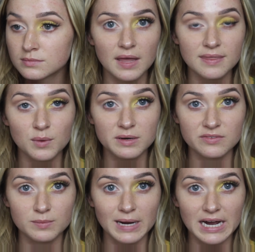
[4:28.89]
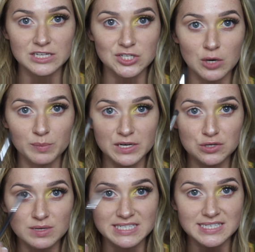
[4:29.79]
And then whenever my eyes are open,
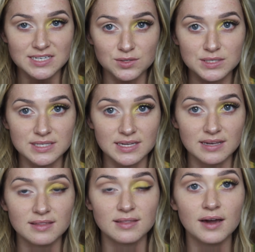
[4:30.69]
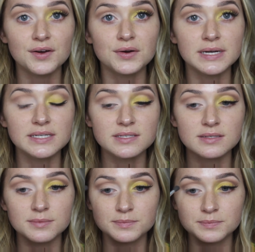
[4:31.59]
you can still see that crease.